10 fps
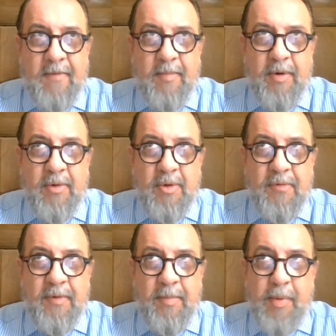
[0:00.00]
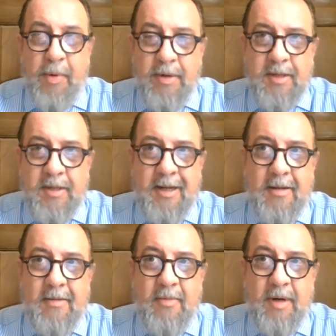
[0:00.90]
approach for ports yet,
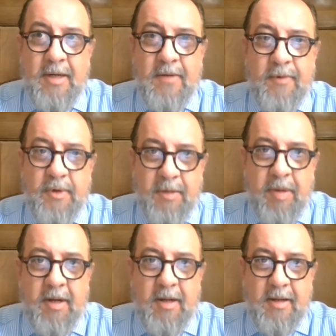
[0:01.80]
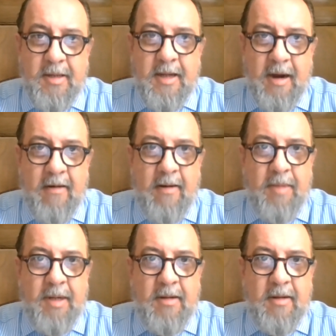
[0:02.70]
whereas for shipping it is there. I
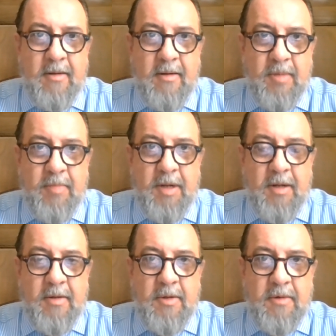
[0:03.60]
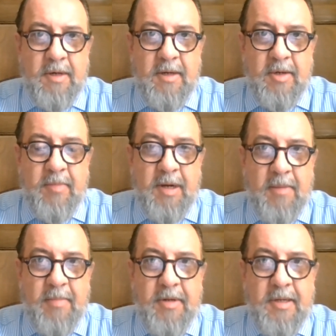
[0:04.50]
mean, the shipping industry, the shipping
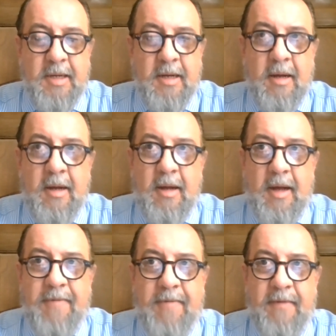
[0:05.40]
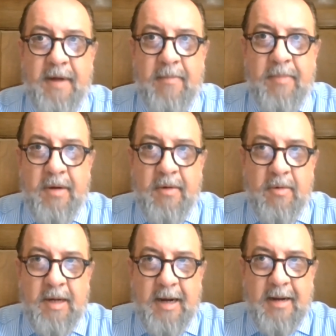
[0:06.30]
companies have developed their
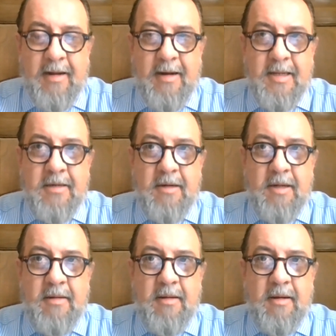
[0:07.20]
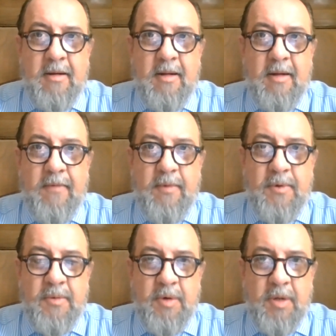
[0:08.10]
own guidelines on it. They've
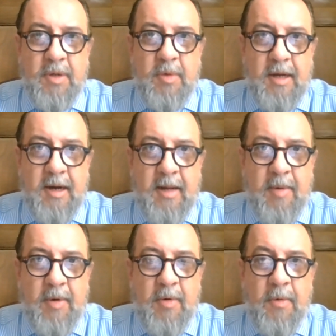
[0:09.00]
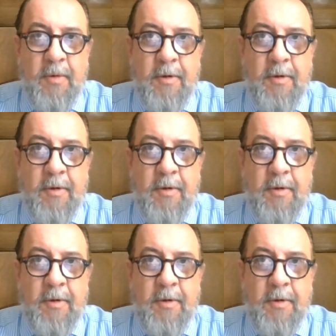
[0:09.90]
also worked with the IMO.